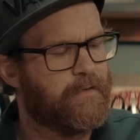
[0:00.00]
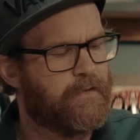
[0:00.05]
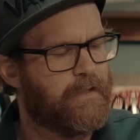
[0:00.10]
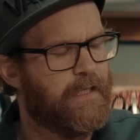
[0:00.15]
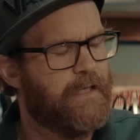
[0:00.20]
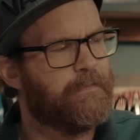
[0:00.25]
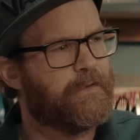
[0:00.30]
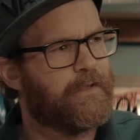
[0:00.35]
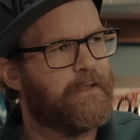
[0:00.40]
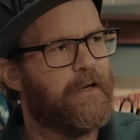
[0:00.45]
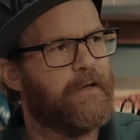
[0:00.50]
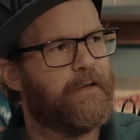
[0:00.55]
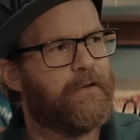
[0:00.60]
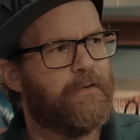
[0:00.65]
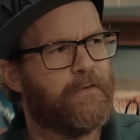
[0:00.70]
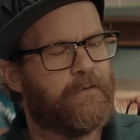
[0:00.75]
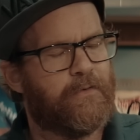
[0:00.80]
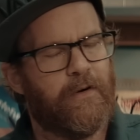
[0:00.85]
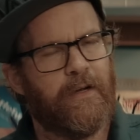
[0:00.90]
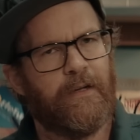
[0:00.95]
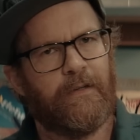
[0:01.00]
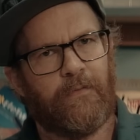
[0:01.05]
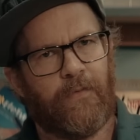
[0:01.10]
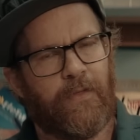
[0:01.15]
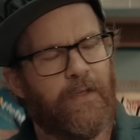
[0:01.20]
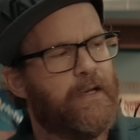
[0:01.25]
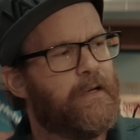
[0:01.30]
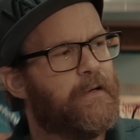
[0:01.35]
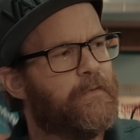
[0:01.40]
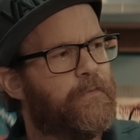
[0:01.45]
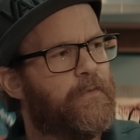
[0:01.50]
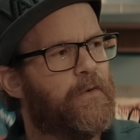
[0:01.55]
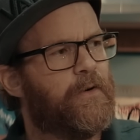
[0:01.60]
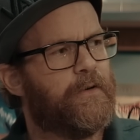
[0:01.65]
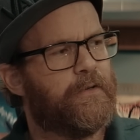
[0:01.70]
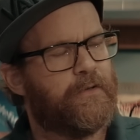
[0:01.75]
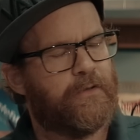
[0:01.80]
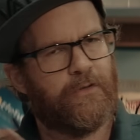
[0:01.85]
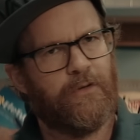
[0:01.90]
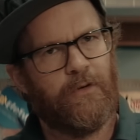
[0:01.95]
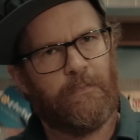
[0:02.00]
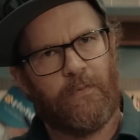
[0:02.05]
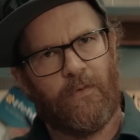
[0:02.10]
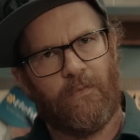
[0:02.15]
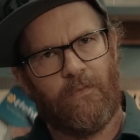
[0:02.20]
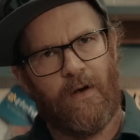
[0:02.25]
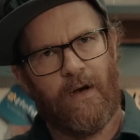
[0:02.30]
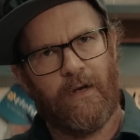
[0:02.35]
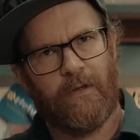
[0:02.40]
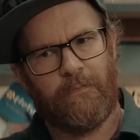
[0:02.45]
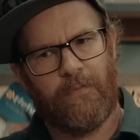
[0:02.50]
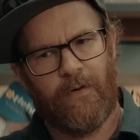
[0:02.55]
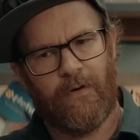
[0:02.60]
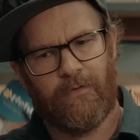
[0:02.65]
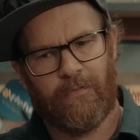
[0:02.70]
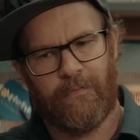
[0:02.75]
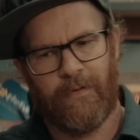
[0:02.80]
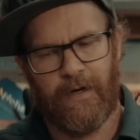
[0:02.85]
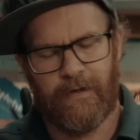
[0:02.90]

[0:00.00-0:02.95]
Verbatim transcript: seems like a great thing for super wide power